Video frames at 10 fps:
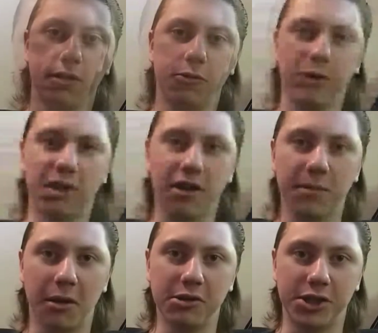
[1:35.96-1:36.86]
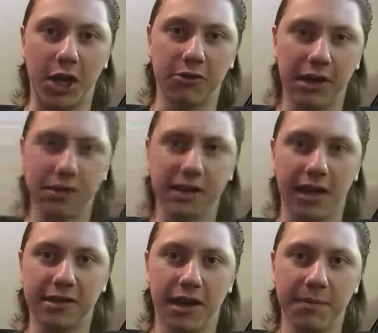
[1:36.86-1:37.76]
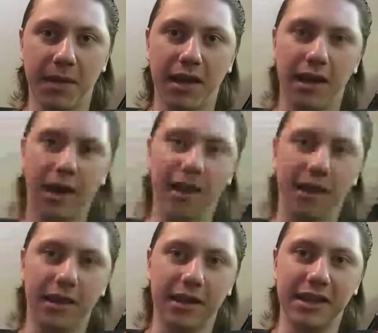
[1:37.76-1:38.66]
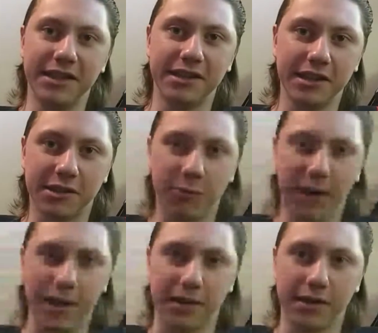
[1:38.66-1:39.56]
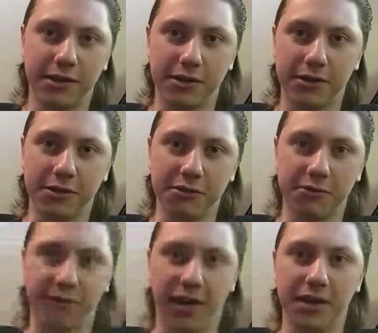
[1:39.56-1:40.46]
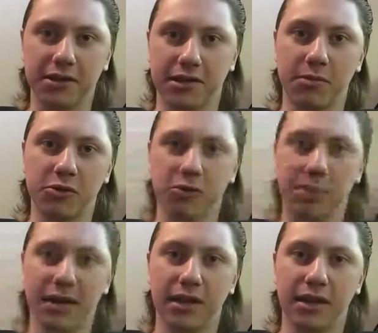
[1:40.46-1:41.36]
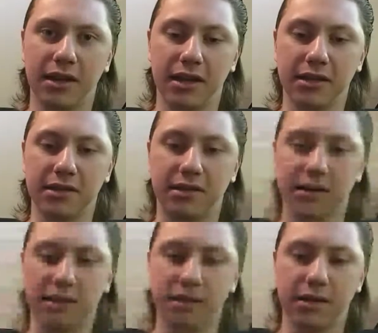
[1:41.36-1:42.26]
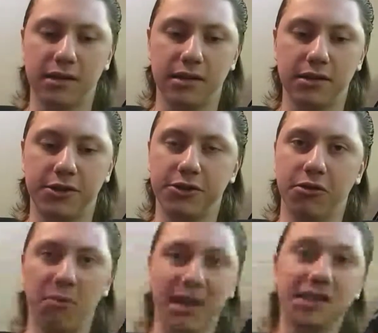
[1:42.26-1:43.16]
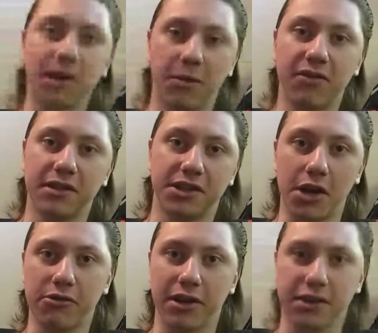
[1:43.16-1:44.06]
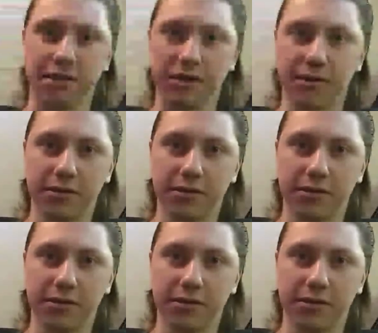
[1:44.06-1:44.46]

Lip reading: We talked about generators last time, and the easiest way to find a subgroup is to omit some of the generators.